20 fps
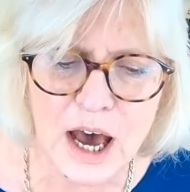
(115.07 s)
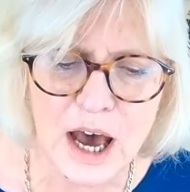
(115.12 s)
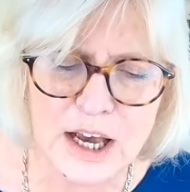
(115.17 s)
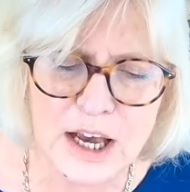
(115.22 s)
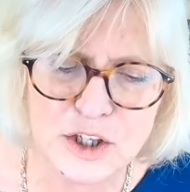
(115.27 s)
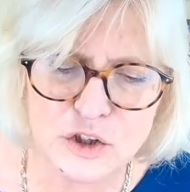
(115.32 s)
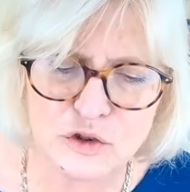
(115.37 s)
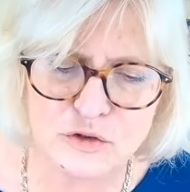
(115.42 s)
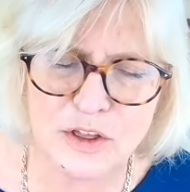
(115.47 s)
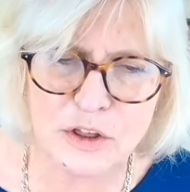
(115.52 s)

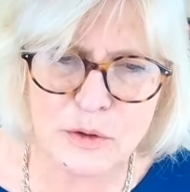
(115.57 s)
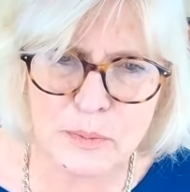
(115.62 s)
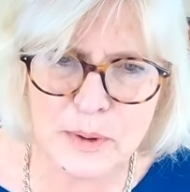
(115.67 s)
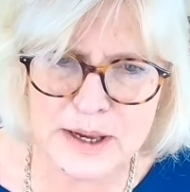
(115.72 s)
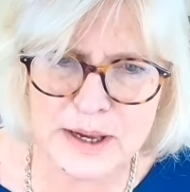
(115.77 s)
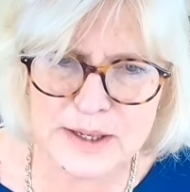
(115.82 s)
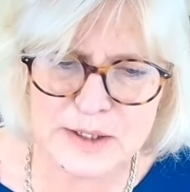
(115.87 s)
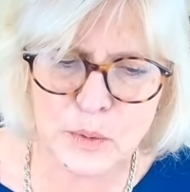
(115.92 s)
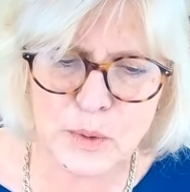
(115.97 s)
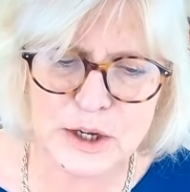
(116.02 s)
a
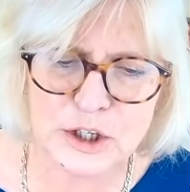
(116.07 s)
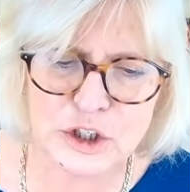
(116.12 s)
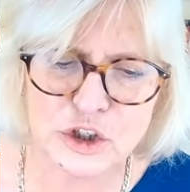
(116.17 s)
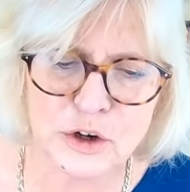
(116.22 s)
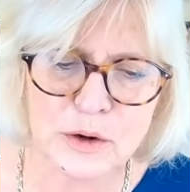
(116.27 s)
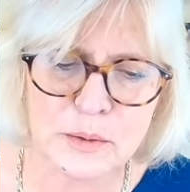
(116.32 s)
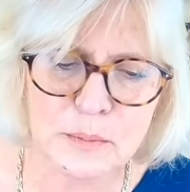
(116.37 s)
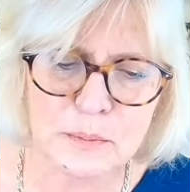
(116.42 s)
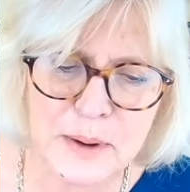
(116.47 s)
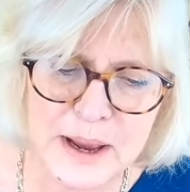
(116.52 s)
strength-based
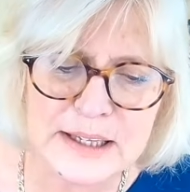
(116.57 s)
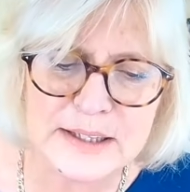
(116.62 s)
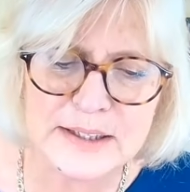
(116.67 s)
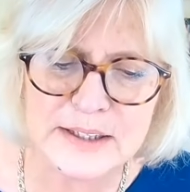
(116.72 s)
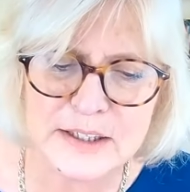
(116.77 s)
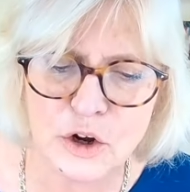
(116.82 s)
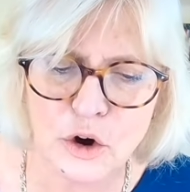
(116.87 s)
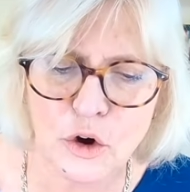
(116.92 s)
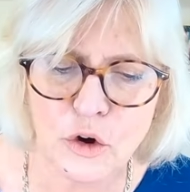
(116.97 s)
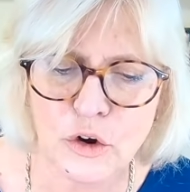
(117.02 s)
question
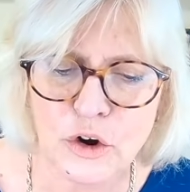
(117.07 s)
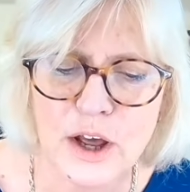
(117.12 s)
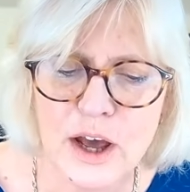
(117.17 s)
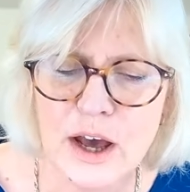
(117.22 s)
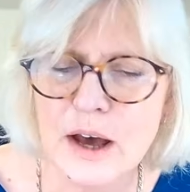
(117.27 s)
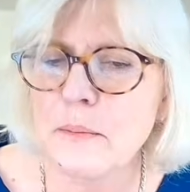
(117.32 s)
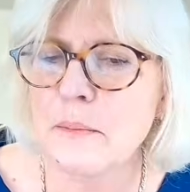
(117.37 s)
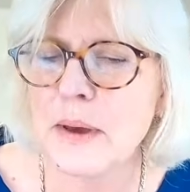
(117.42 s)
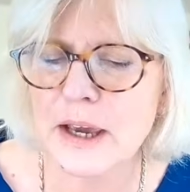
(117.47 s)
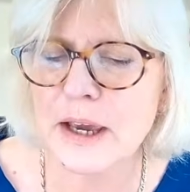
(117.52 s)
based on
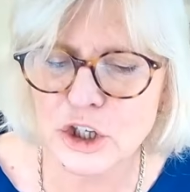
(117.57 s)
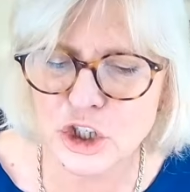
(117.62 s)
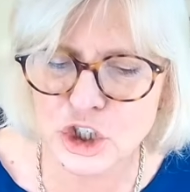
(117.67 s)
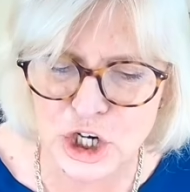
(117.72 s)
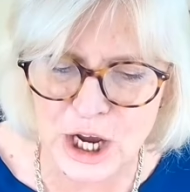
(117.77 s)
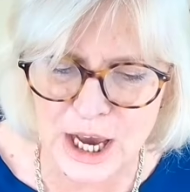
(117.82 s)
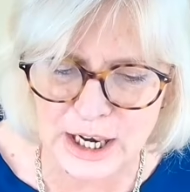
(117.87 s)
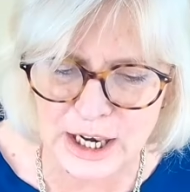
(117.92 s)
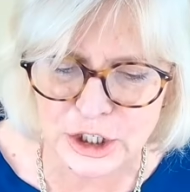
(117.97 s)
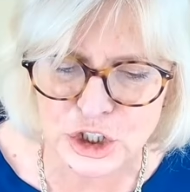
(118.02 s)
being a
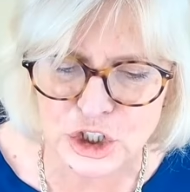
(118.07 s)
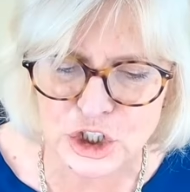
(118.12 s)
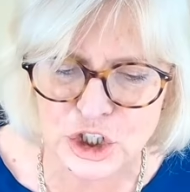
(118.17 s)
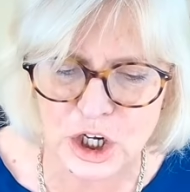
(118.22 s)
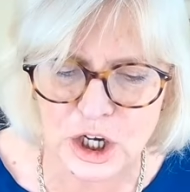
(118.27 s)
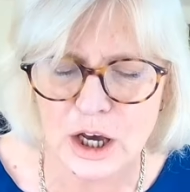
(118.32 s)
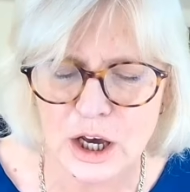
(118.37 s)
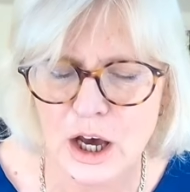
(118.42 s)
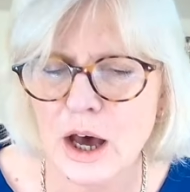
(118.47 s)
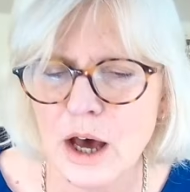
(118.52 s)

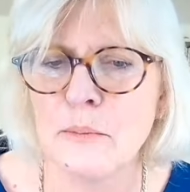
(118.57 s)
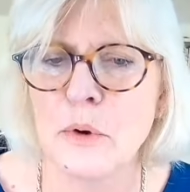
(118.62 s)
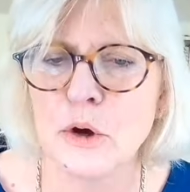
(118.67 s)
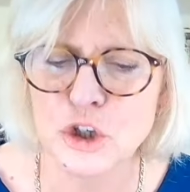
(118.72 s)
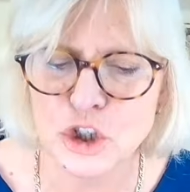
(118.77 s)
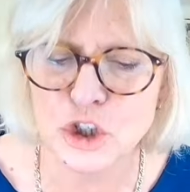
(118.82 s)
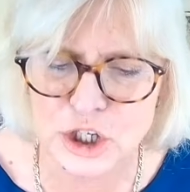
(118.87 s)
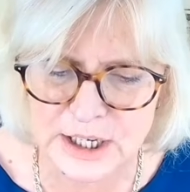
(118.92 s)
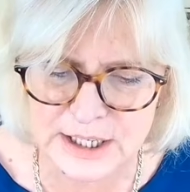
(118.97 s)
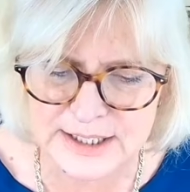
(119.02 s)
challenger,
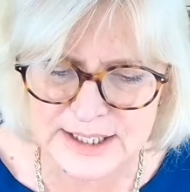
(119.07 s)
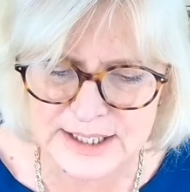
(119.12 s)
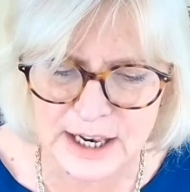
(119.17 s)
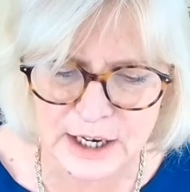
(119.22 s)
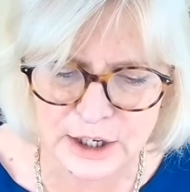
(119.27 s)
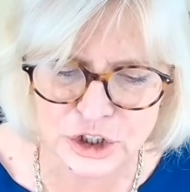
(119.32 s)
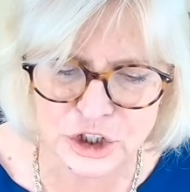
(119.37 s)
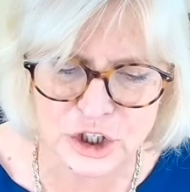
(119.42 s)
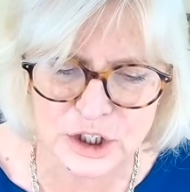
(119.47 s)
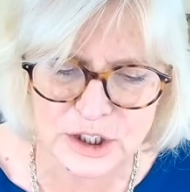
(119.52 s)
emotionally
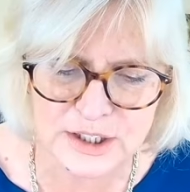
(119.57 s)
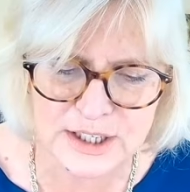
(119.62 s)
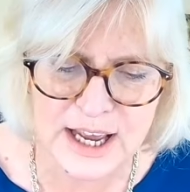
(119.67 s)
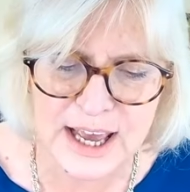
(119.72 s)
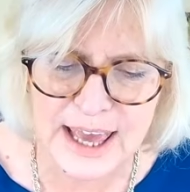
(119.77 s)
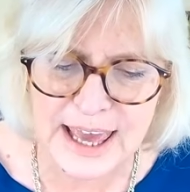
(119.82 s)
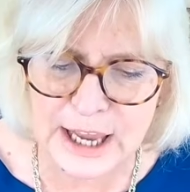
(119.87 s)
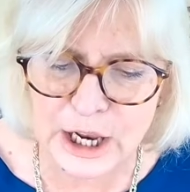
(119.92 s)
intelligent,